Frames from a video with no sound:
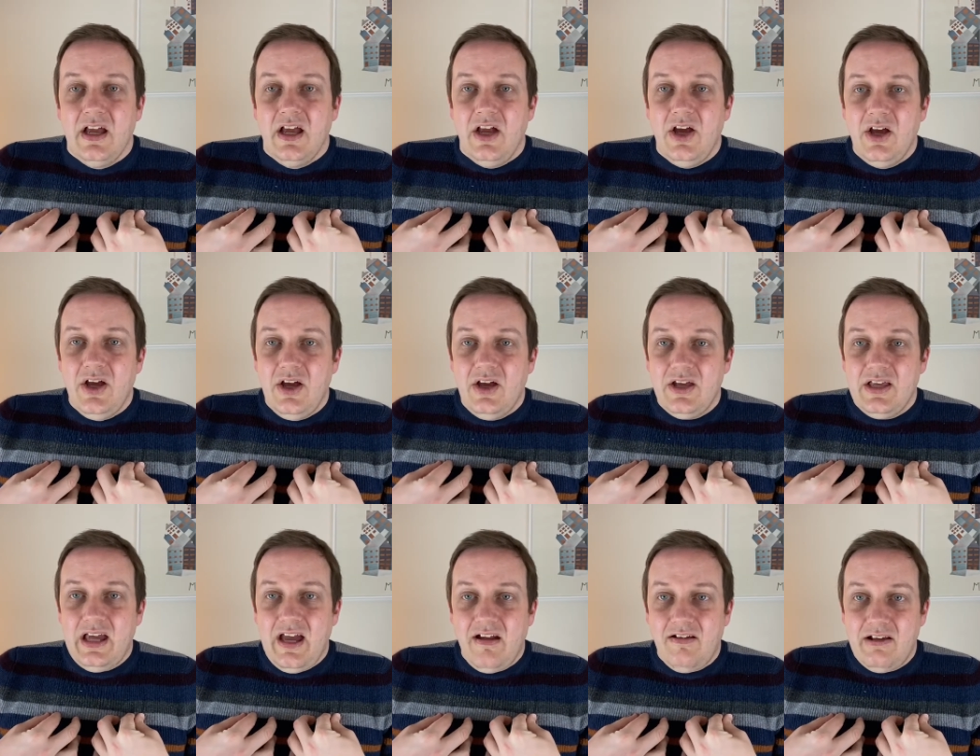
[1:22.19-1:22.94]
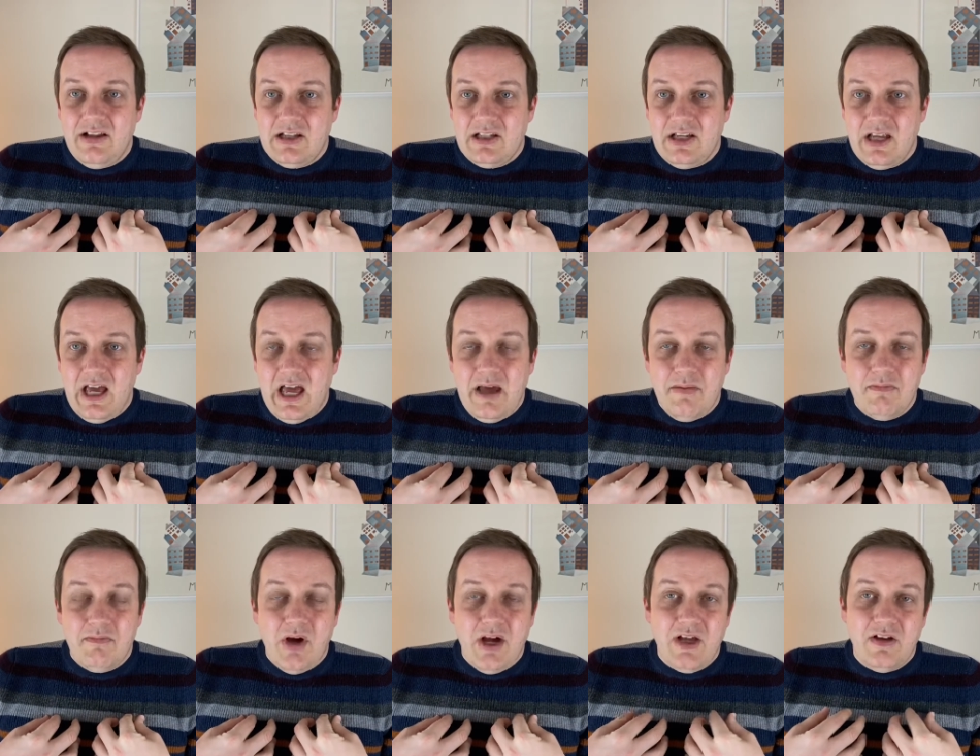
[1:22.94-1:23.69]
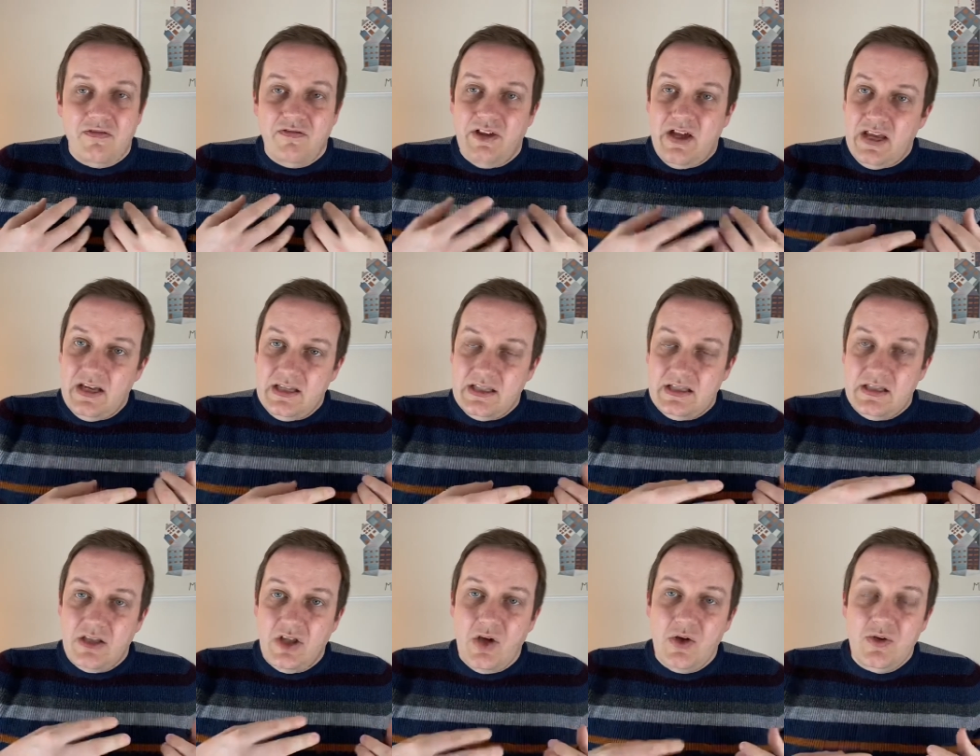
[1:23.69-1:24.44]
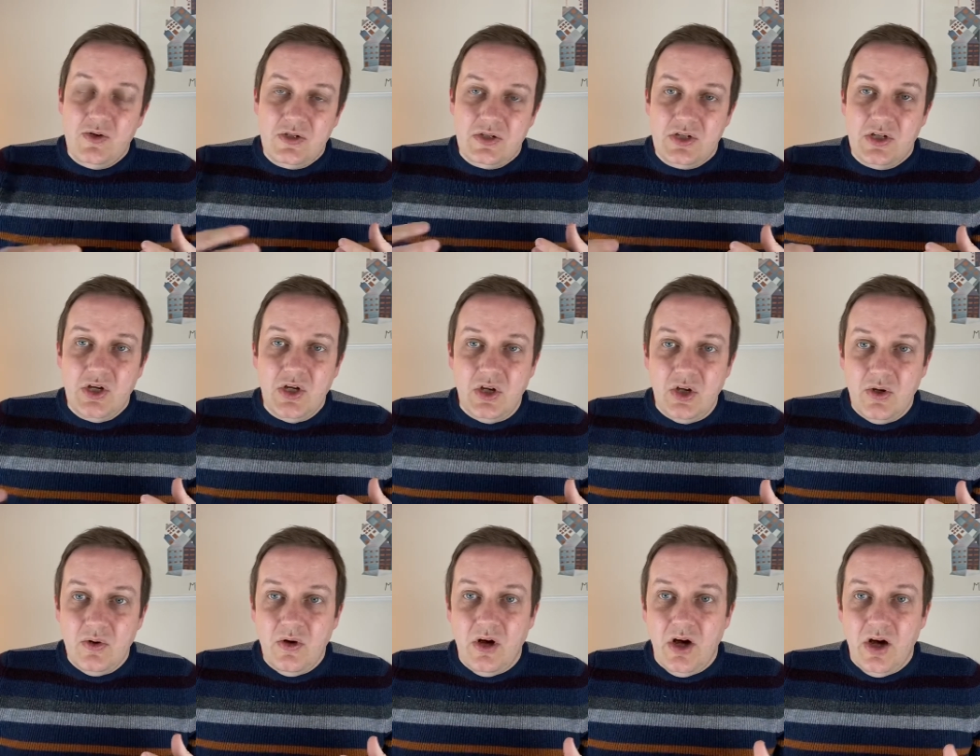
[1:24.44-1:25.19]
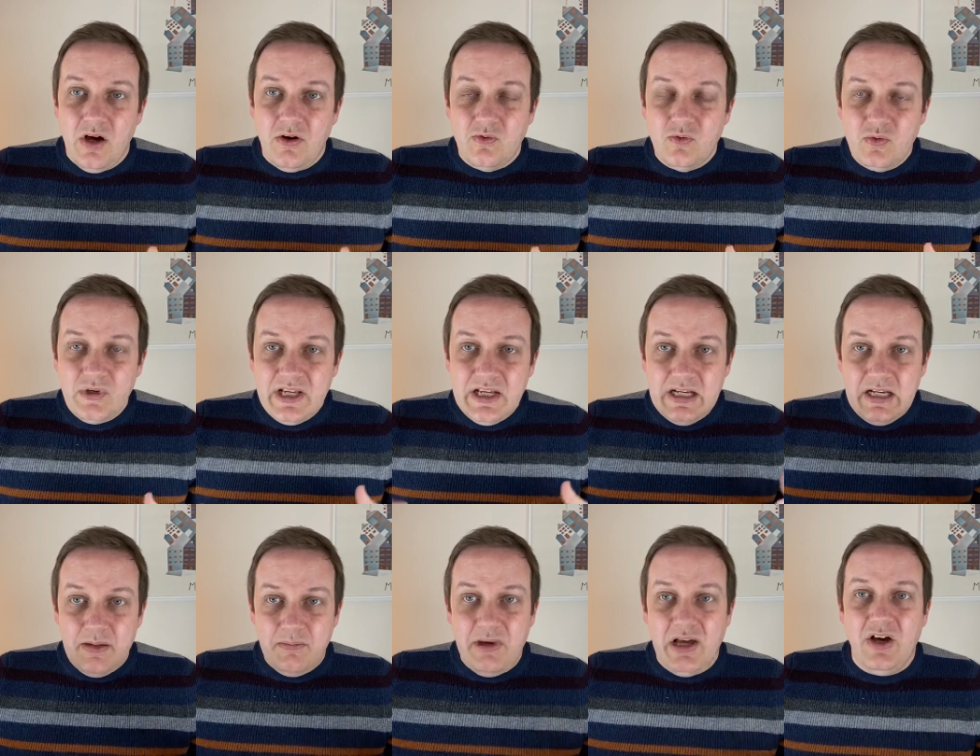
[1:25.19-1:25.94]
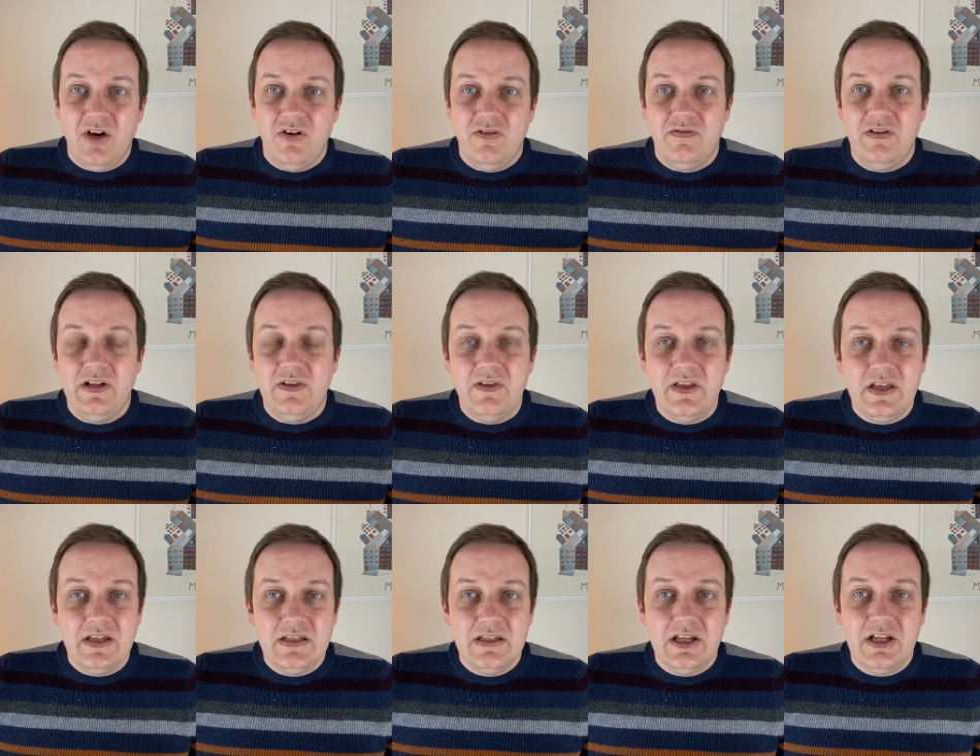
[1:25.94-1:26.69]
Her character and Mike Face, those two are really powerful in this.